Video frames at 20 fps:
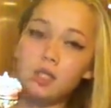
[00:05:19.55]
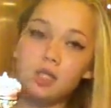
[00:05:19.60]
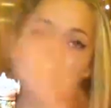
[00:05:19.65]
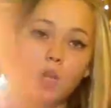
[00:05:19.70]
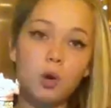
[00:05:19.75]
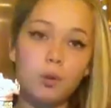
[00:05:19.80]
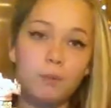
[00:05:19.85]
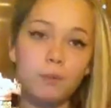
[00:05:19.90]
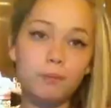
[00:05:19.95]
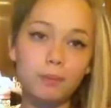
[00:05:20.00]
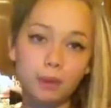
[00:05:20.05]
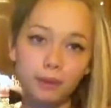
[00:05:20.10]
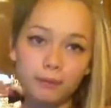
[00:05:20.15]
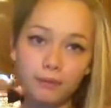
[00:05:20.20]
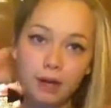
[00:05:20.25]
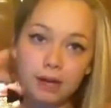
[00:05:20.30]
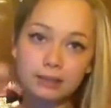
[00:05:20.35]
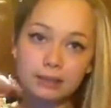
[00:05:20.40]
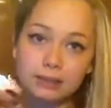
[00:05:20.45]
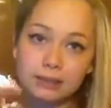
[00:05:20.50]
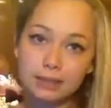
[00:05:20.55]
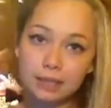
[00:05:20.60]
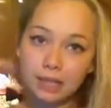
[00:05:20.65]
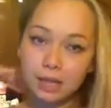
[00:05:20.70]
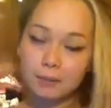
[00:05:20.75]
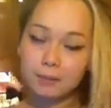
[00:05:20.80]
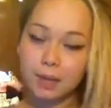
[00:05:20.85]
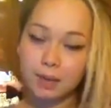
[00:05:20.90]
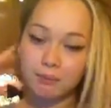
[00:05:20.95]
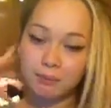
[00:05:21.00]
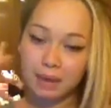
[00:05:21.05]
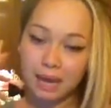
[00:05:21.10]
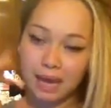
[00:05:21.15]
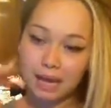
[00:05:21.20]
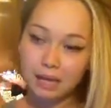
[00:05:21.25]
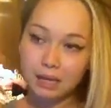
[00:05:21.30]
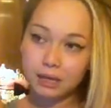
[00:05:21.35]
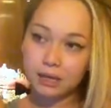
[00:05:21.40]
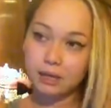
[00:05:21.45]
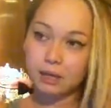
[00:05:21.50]
So the faucet's hitting my
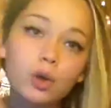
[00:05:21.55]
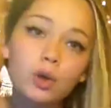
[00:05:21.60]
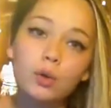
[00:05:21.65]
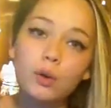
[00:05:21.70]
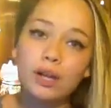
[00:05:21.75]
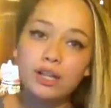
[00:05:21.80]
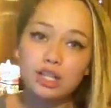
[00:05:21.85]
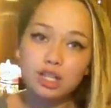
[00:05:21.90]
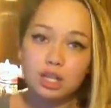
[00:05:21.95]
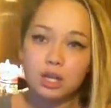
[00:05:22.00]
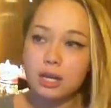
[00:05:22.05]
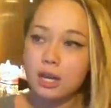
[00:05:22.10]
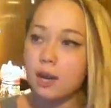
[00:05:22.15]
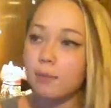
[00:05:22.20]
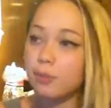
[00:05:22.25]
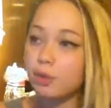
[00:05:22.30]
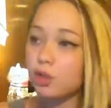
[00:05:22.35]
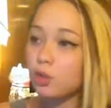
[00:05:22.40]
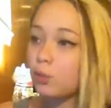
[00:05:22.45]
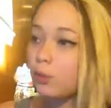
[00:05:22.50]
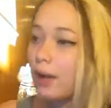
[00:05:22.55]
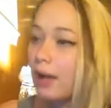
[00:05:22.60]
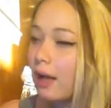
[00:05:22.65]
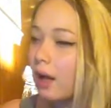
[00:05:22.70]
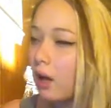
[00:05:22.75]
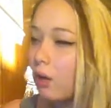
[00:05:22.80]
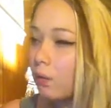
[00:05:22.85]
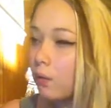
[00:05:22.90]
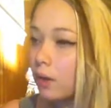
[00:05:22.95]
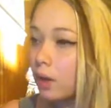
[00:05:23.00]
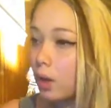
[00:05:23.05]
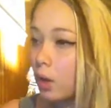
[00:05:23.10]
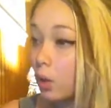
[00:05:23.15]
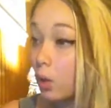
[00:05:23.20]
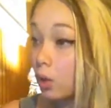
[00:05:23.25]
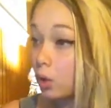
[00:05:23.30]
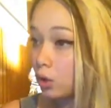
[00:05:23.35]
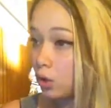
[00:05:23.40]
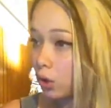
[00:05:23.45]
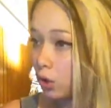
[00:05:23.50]
back. Question number 12.
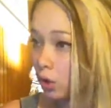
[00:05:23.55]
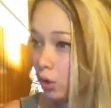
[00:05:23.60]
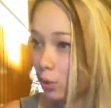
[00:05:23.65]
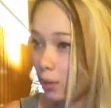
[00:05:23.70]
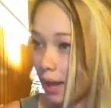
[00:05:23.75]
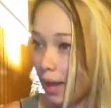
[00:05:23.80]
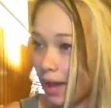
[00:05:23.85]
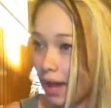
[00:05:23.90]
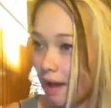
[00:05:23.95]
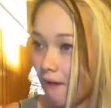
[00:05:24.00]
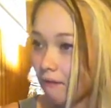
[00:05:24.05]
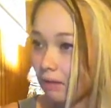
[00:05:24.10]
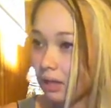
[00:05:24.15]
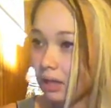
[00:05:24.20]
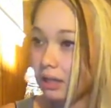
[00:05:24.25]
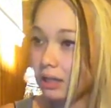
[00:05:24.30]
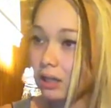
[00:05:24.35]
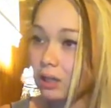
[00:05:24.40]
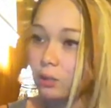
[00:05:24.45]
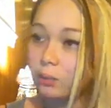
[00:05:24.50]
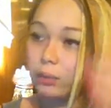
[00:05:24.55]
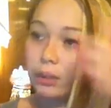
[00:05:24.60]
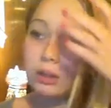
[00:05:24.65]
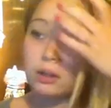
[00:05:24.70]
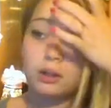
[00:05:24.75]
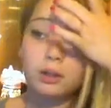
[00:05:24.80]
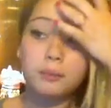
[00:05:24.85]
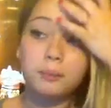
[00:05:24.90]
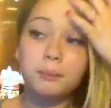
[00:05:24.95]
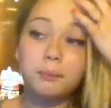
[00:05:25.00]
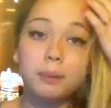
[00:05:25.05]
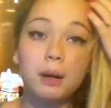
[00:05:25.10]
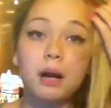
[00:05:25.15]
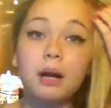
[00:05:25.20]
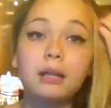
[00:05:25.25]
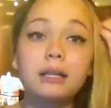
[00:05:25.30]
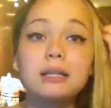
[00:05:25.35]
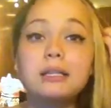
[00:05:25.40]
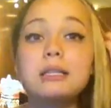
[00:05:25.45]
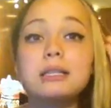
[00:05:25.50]
Do you have any weird
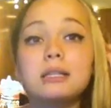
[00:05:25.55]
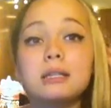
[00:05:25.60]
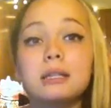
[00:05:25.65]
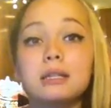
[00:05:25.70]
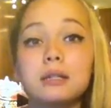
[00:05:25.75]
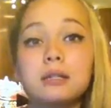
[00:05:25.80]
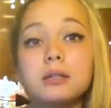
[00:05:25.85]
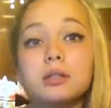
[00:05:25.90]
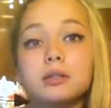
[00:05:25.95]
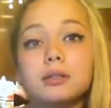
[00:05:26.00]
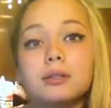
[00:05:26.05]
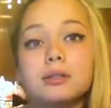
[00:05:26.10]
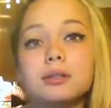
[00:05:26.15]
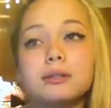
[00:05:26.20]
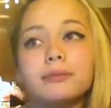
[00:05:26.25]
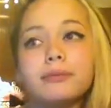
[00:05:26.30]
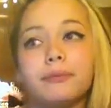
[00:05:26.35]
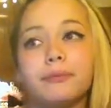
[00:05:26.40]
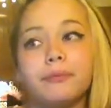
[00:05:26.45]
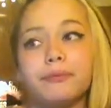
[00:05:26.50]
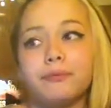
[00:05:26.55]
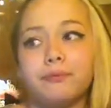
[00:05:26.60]
body skills?